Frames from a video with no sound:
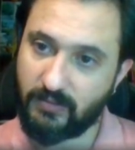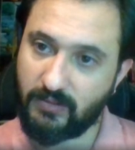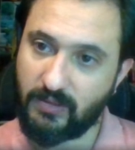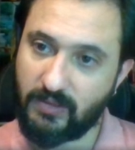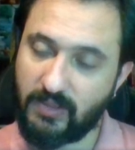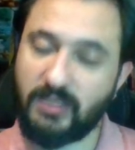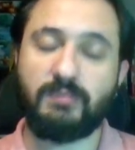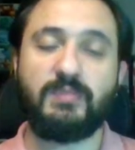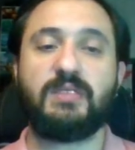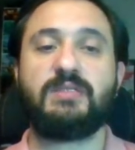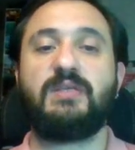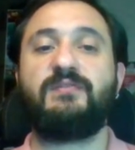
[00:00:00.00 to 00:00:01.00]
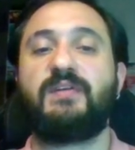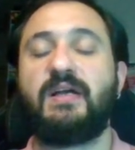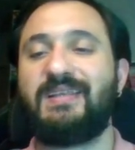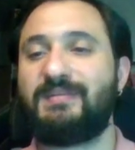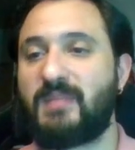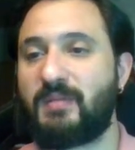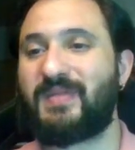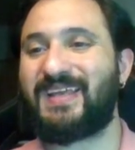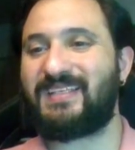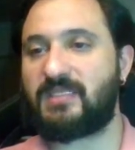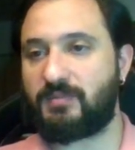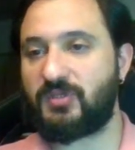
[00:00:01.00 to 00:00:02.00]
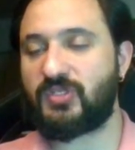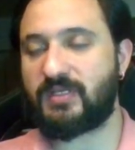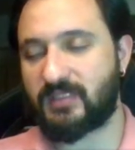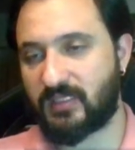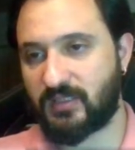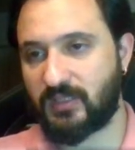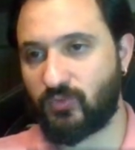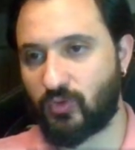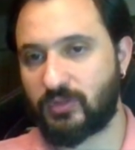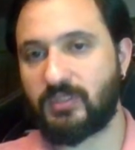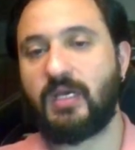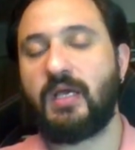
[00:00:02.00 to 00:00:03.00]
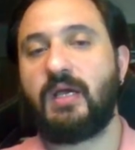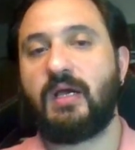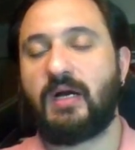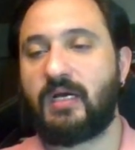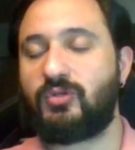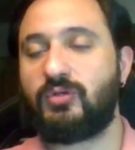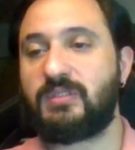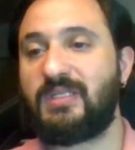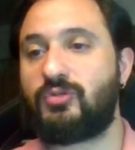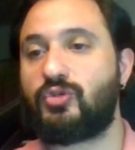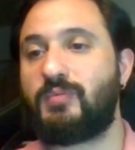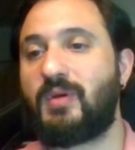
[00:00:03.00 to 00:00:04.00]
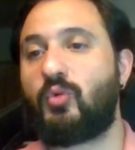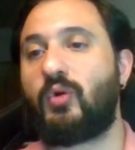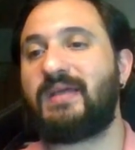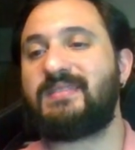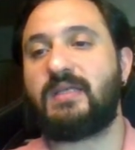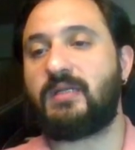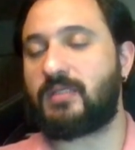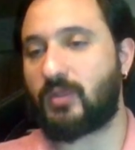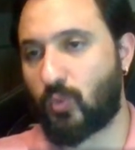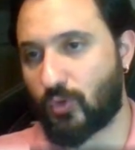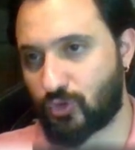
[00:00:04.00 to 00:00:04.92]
It means if I remember exhibition as a keyword, I don't need to memorize another words.